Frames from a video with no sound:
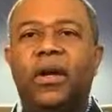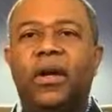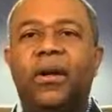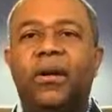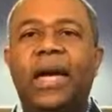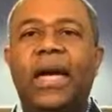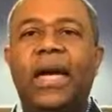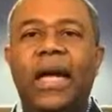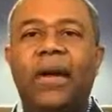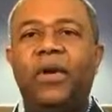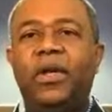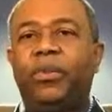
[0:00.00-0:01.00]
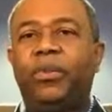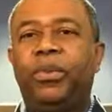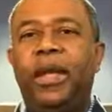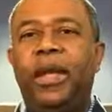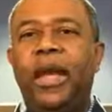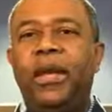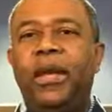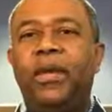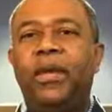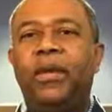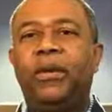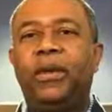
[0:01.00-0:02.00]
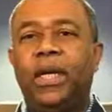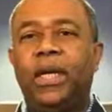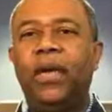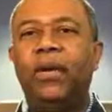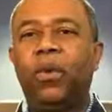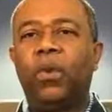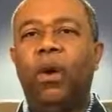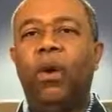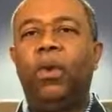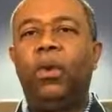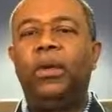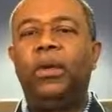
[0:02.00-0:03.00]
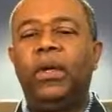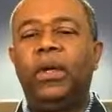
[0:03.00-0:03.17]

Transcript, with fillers: uh, dynamics play a key role